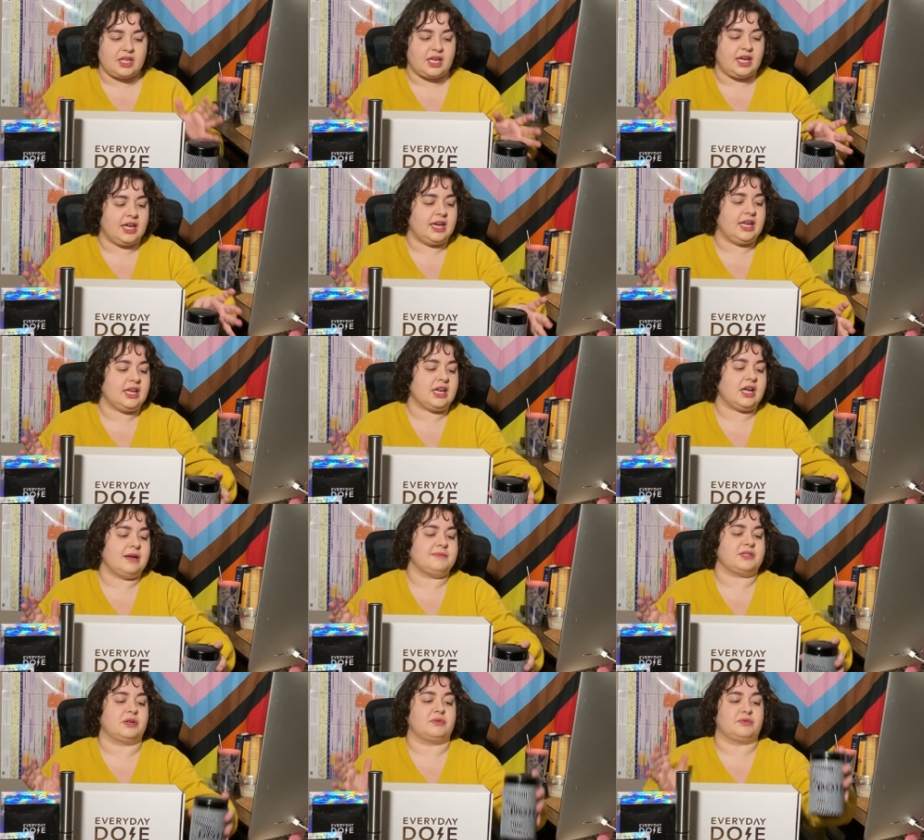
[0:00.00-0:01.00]
and it
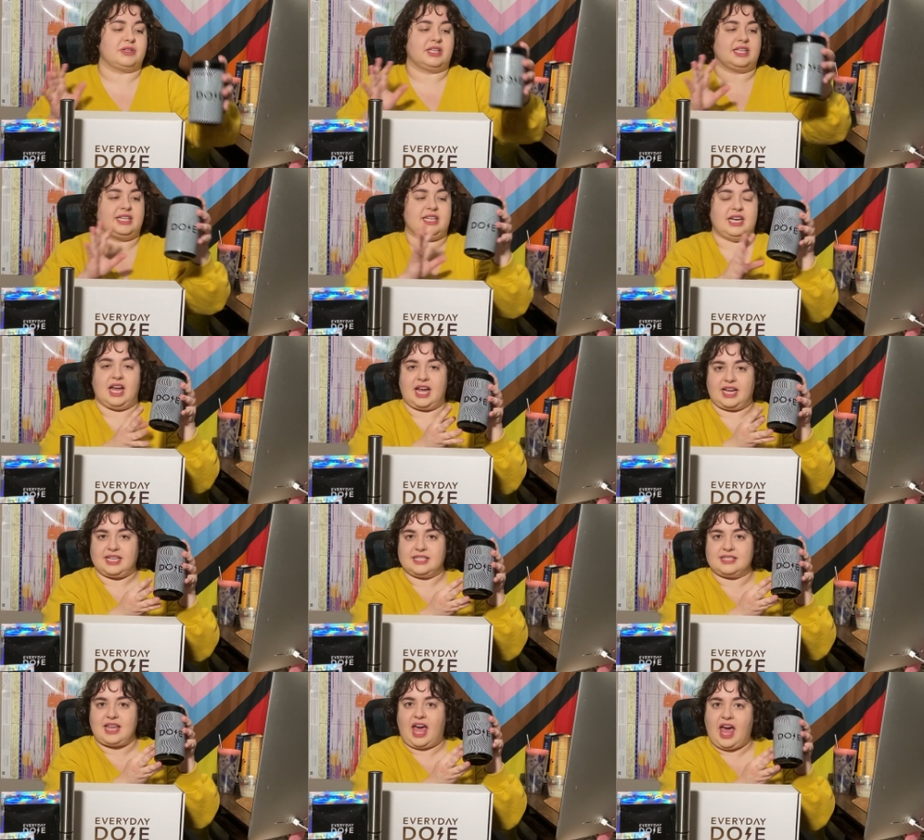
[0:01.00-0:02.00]
comes a really
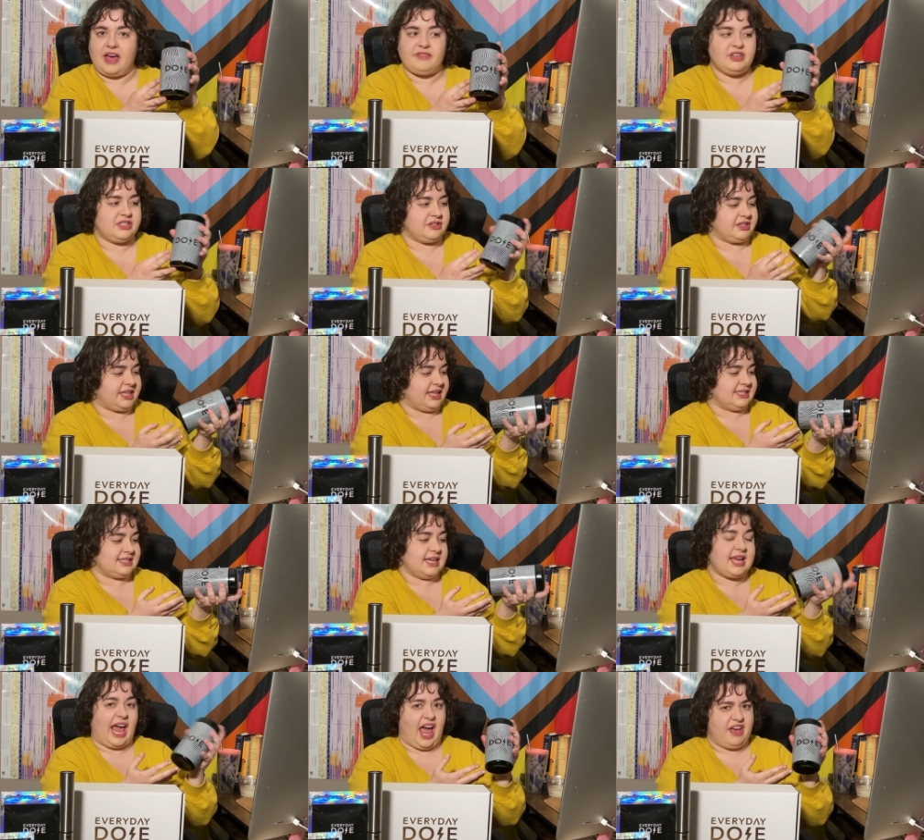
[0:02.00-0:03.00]
nice heavy duty, it's
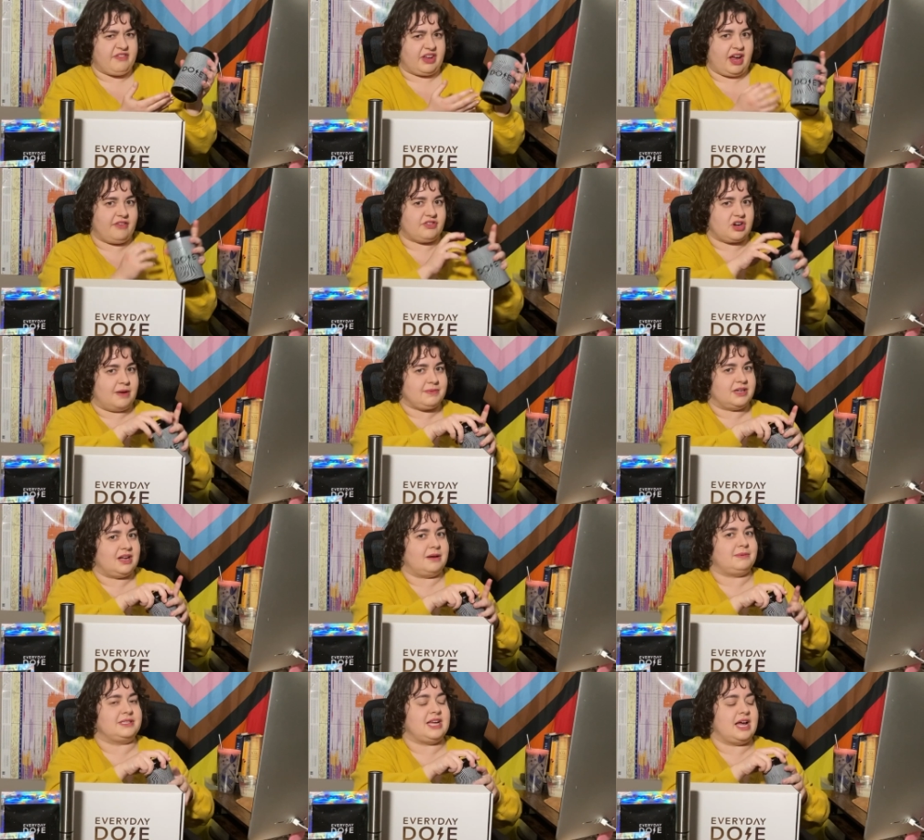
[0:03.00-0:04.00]
like heavy, I've dropped it a
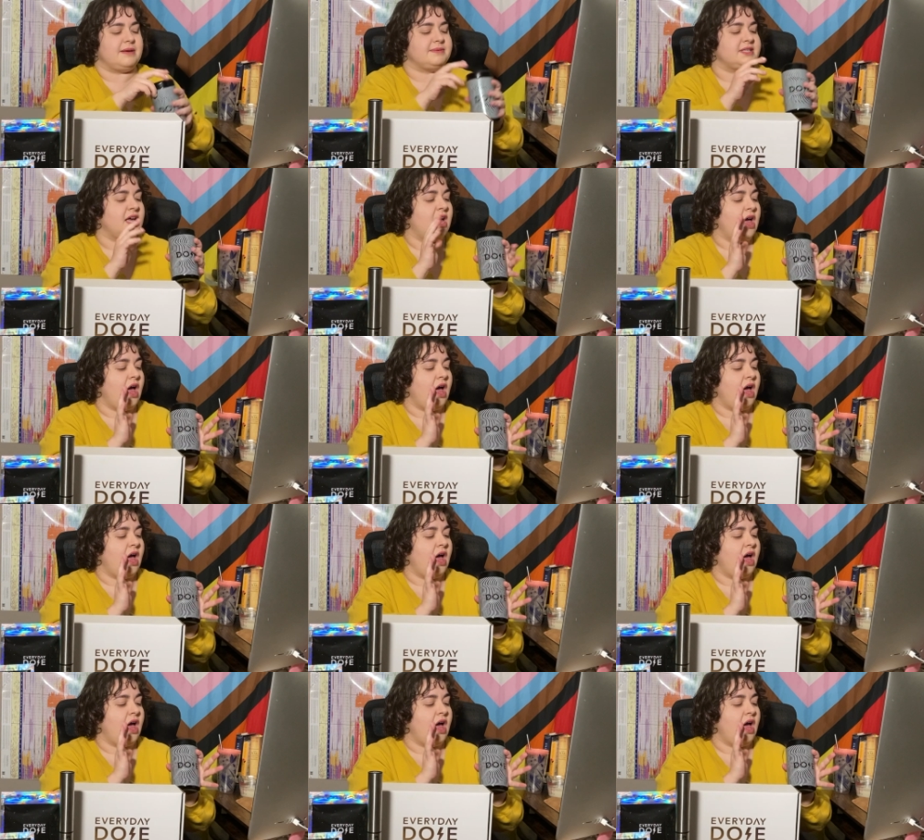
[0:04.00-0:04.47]
couple times,